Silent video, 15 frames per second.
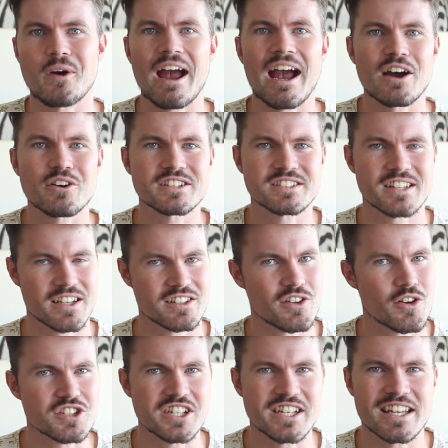how this
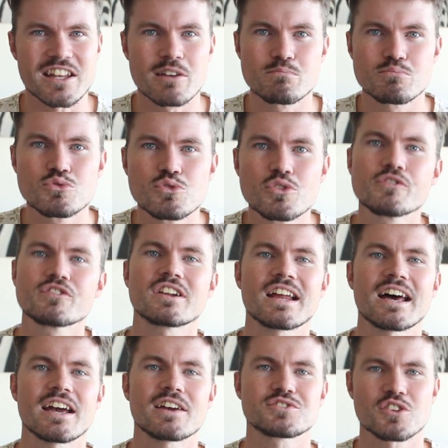technology can improve the
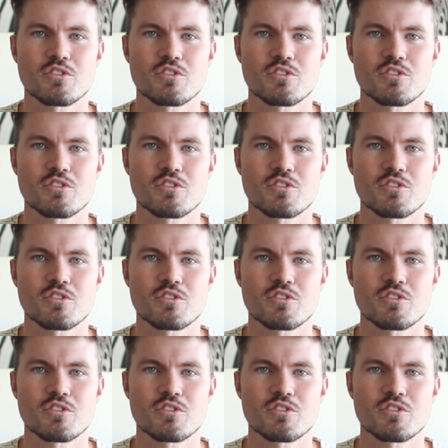lives